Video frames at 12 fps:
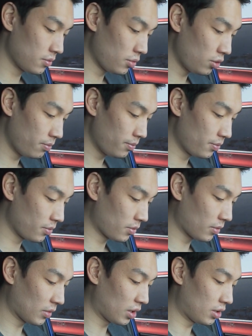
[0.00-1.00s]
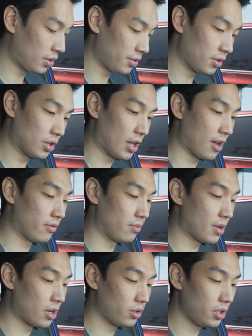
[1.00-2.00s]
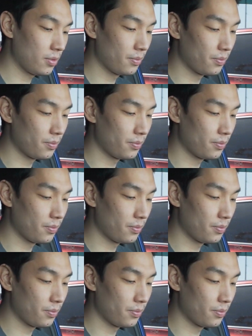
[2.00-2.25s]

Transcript: Boop. Do they have any battery?